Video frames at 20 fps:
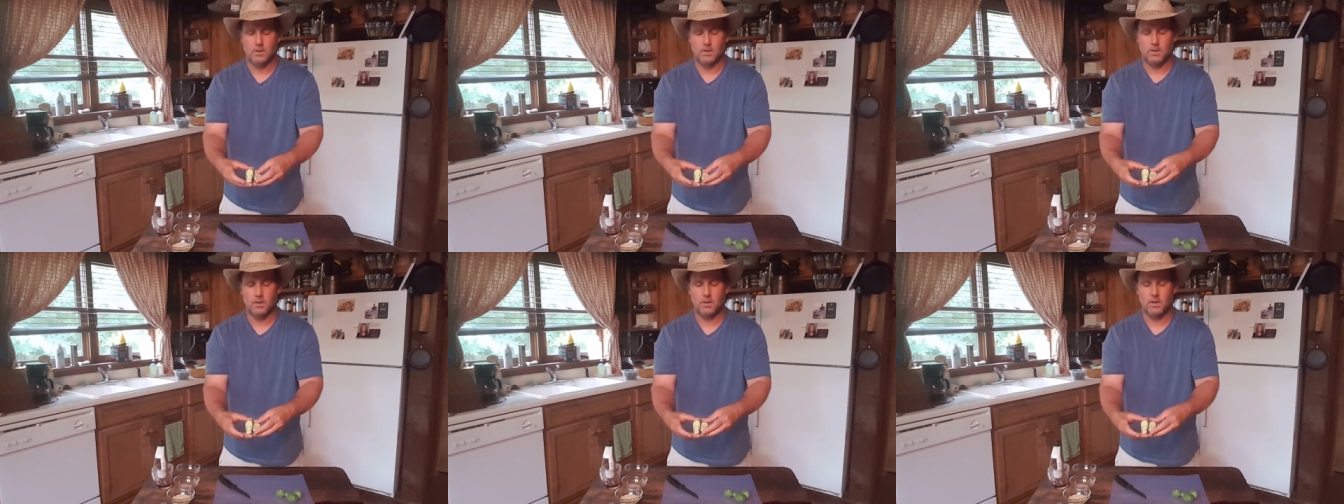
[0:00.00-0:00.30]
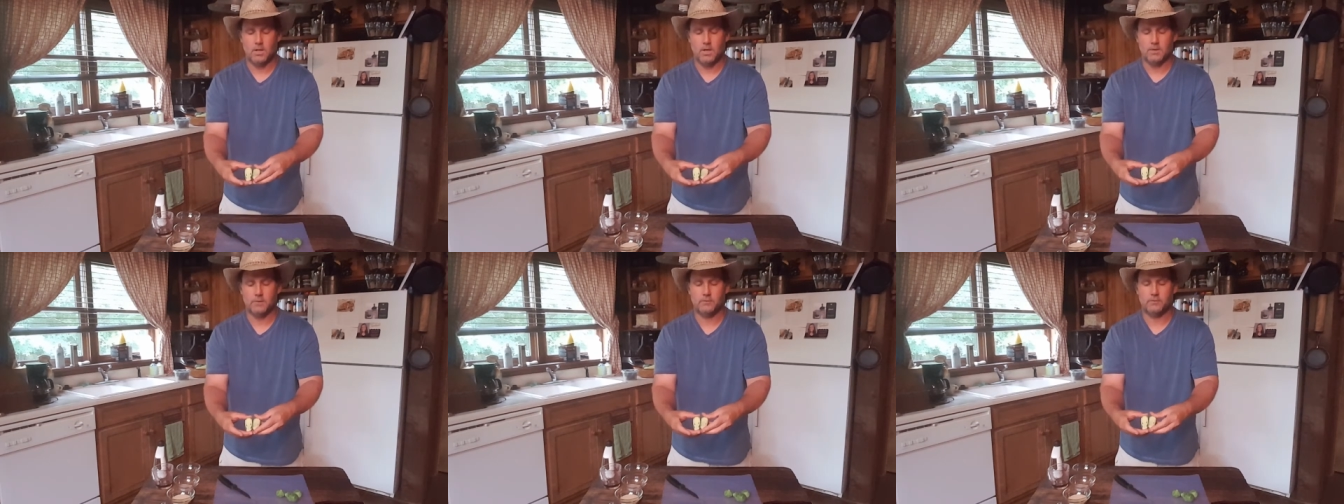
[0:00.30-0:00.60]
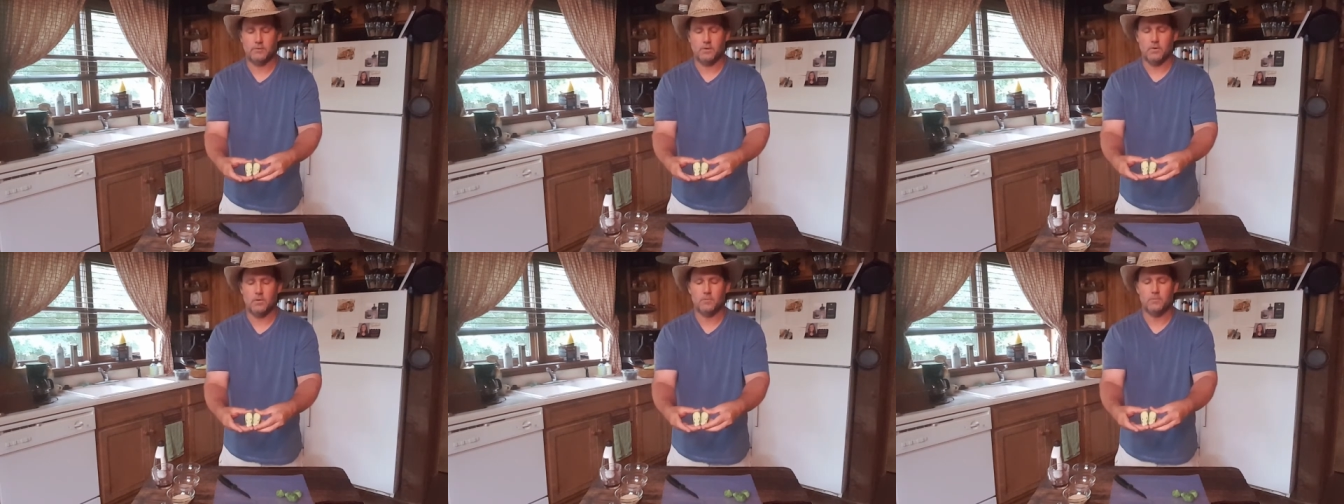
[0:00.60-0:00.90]
like
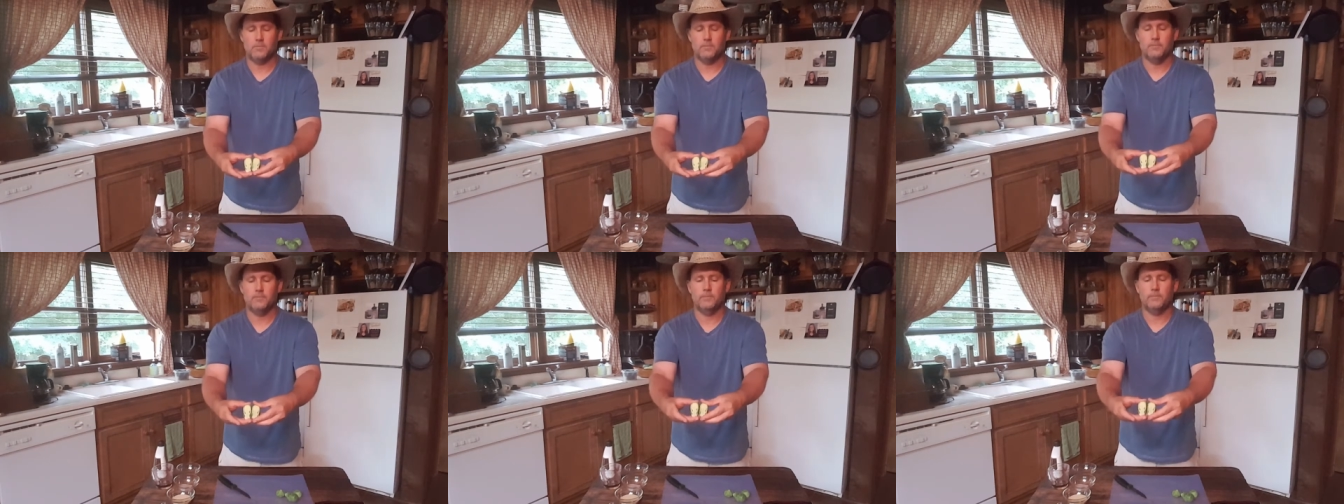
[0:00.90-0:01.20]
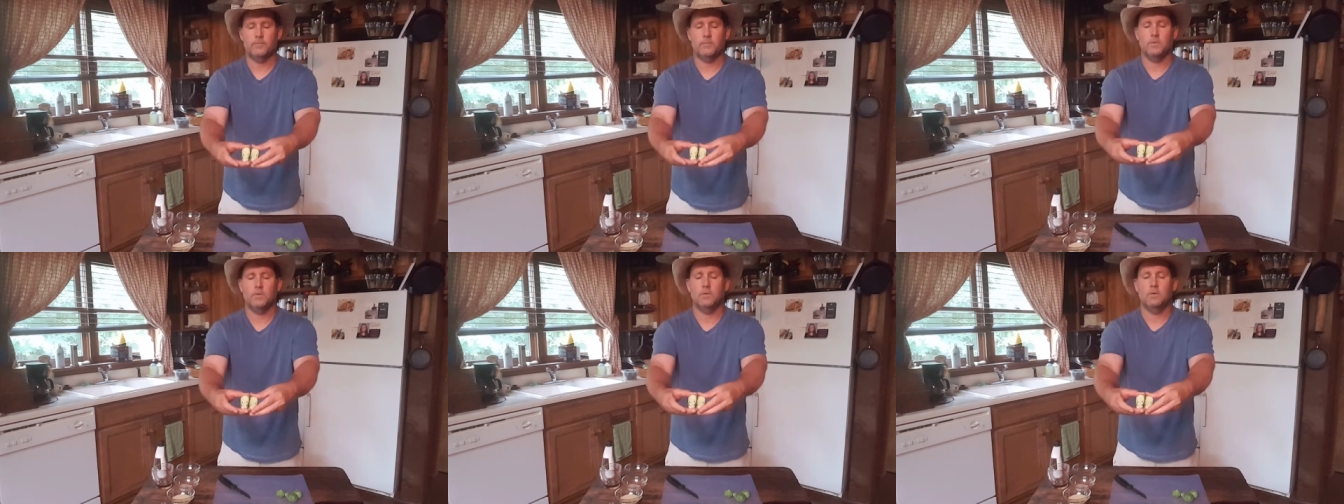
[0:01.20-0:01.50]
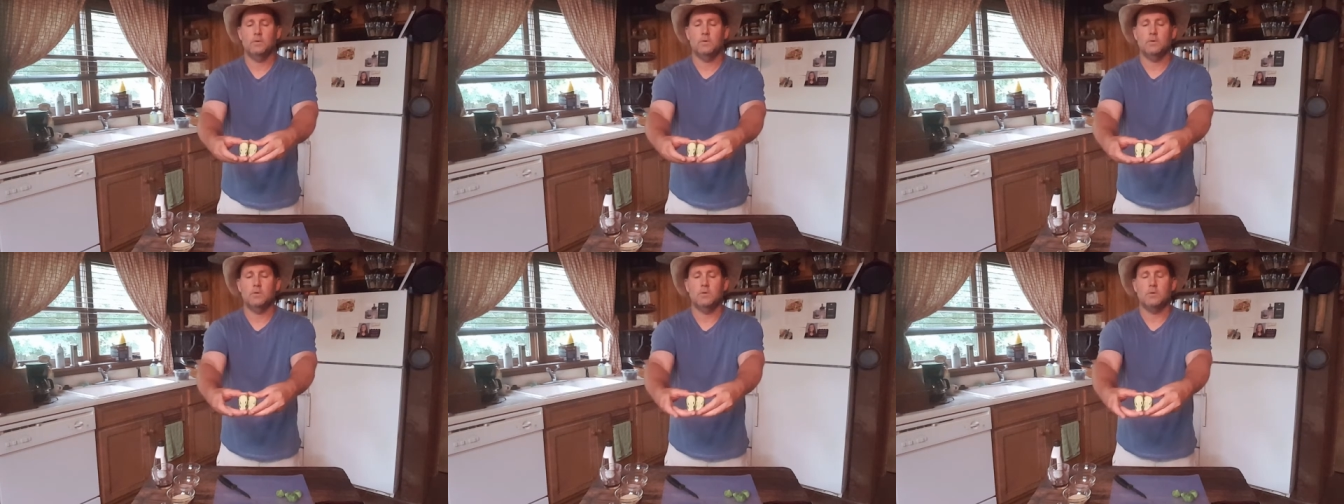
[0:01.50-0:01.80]
so.
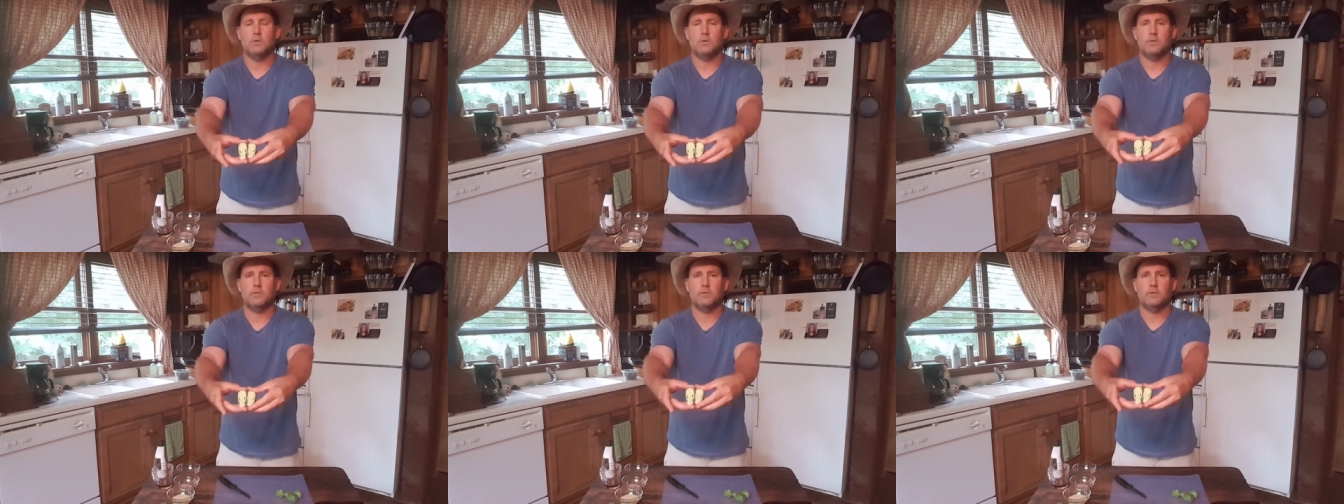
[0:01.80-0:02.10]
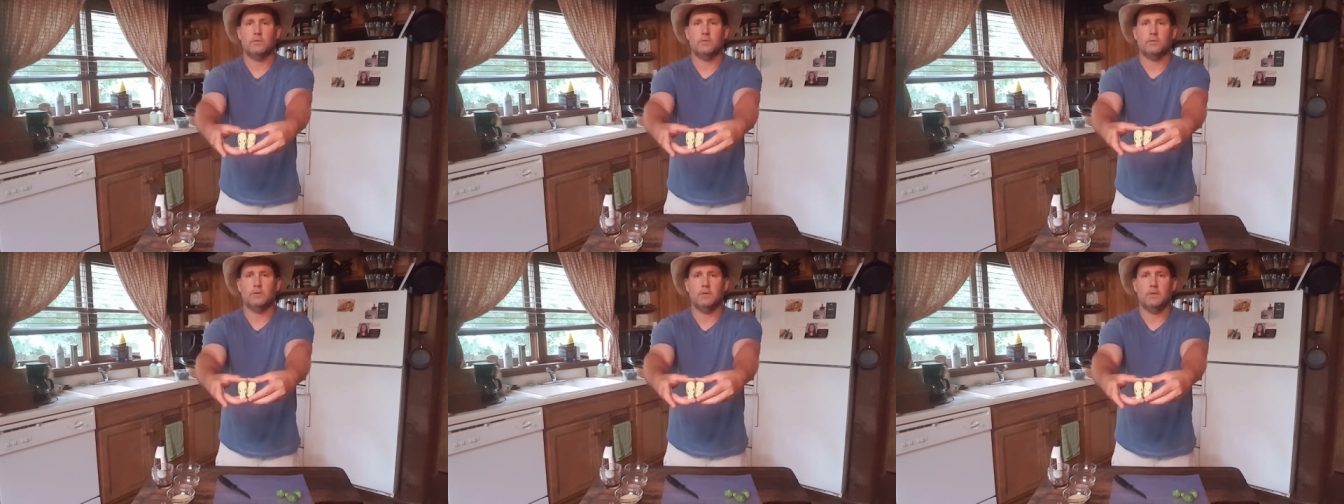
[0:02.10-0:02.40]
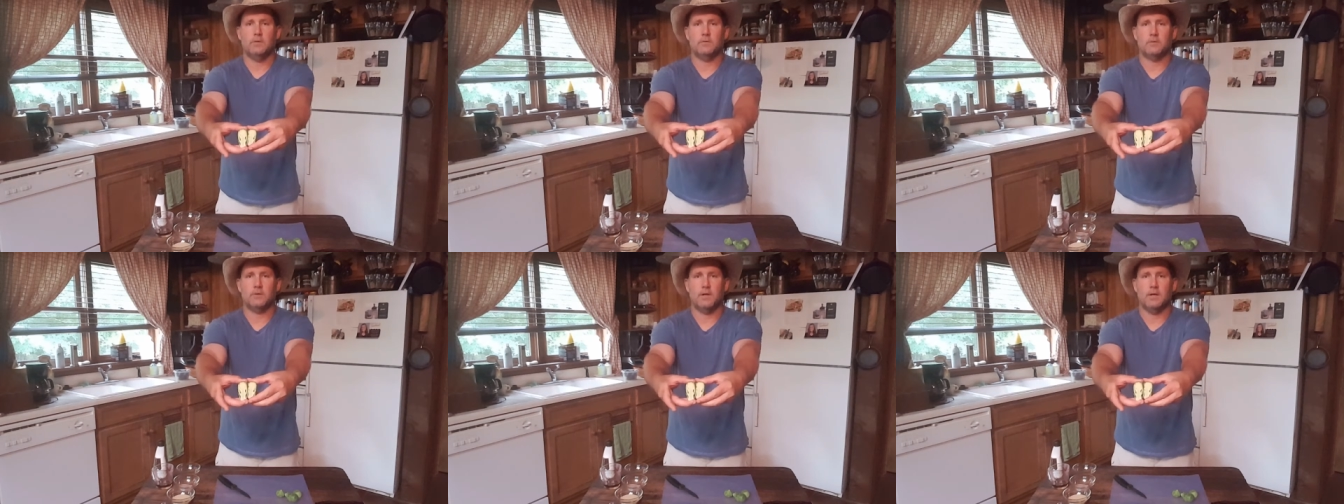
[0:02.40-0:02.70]
You can still see
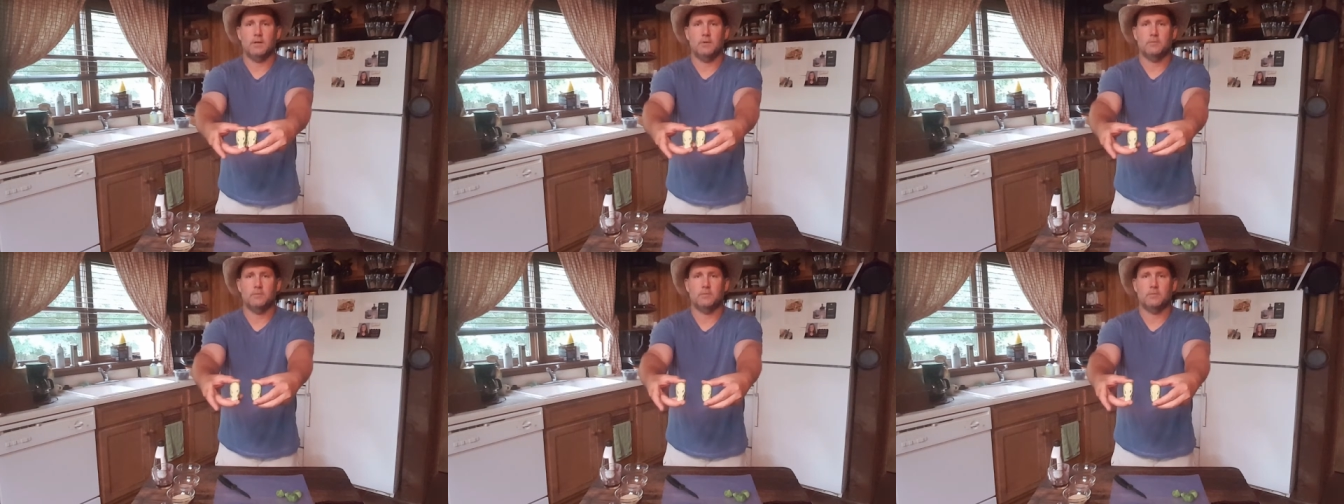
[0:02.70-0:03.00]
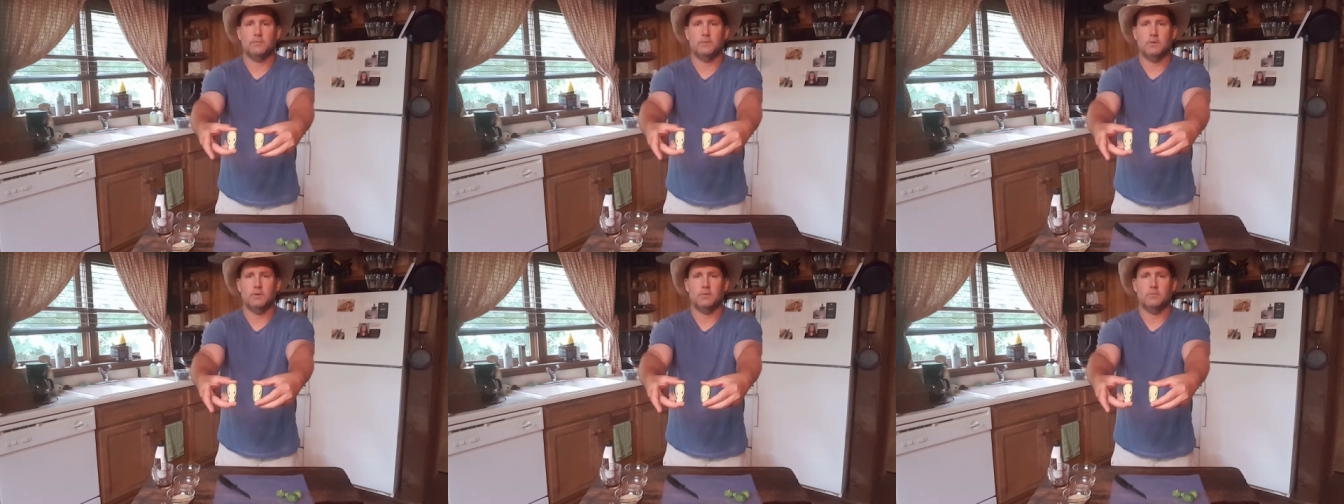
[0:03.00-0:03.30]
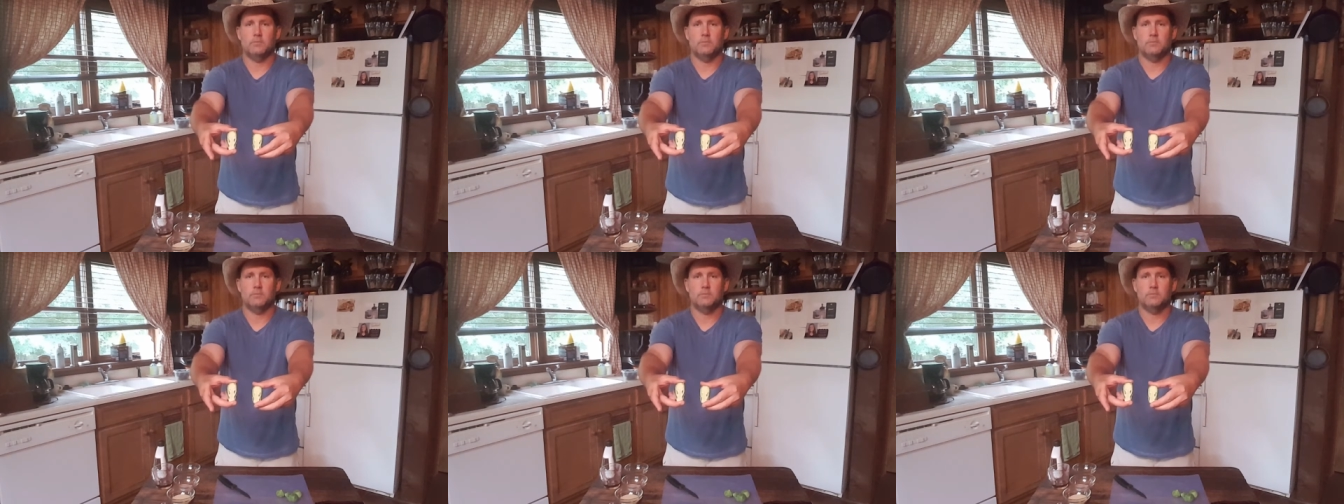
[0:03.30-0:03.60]
it's kind of
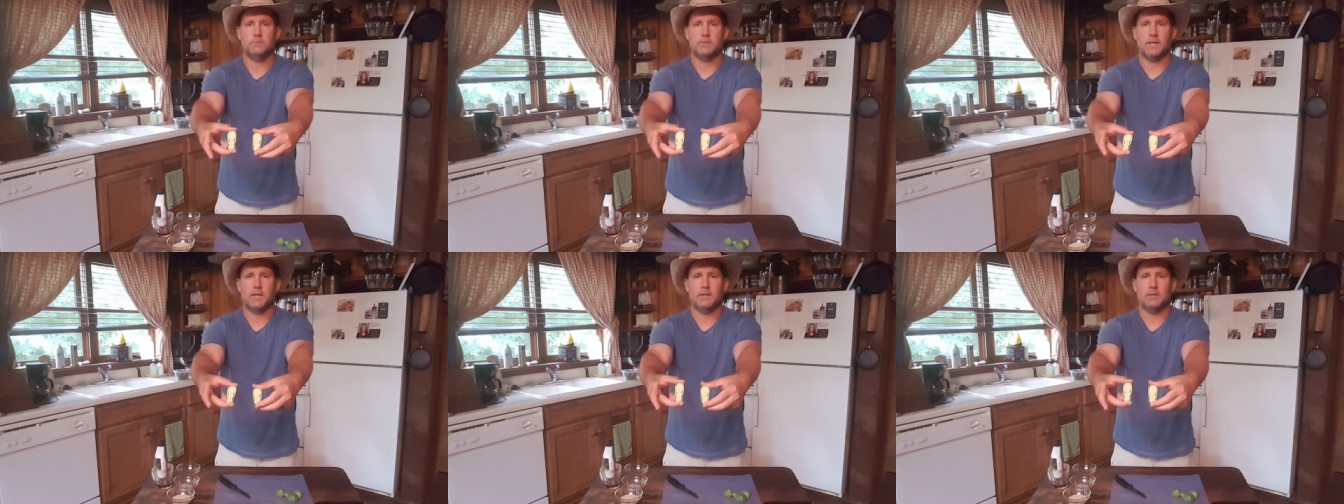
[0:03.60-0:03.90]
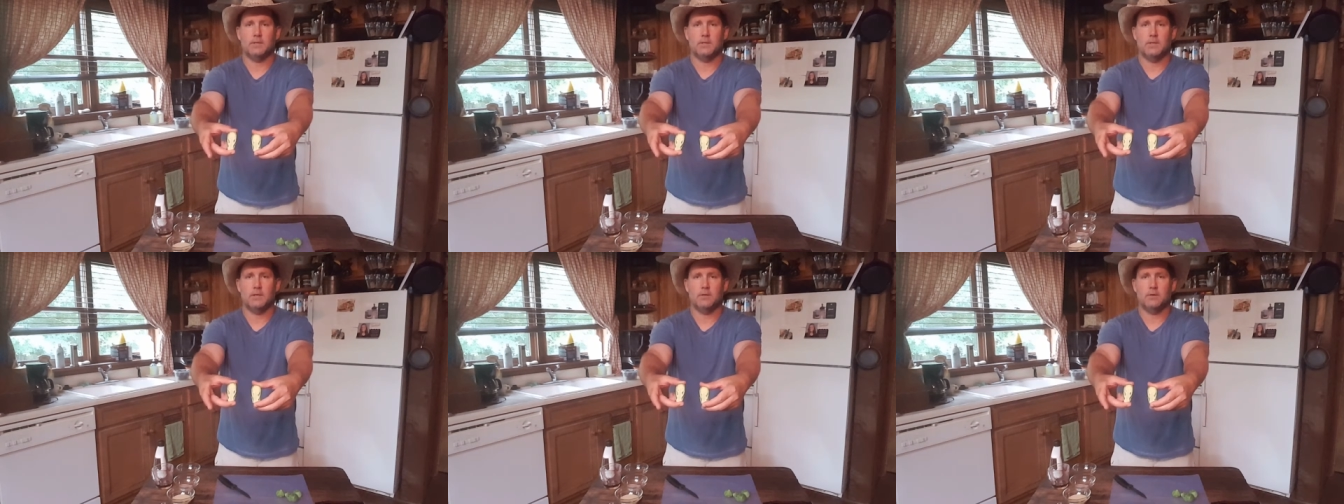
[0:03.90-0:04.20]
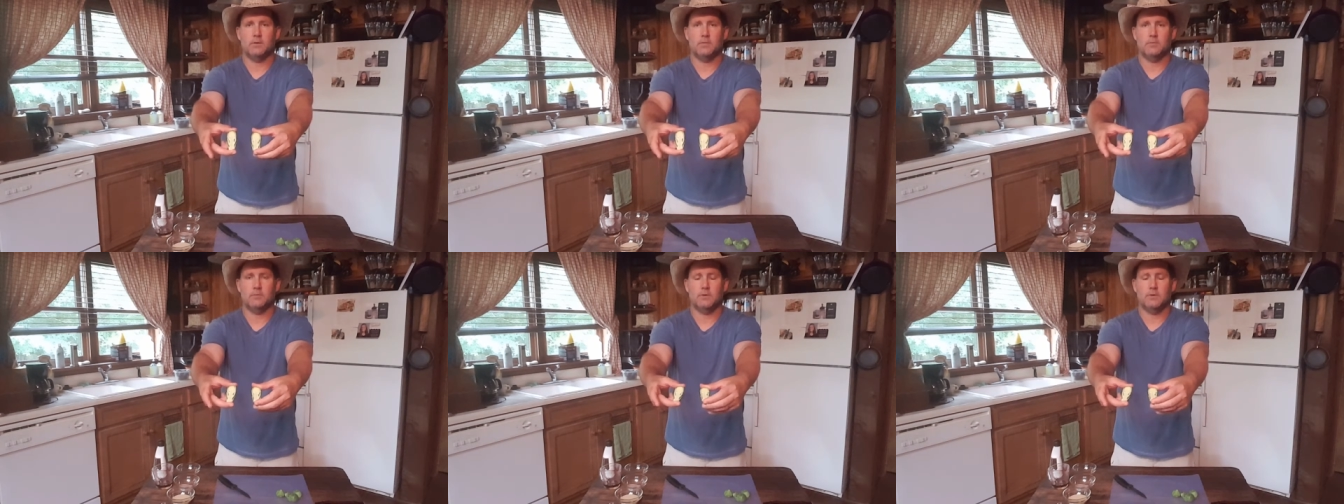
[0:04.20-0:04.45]
tied together.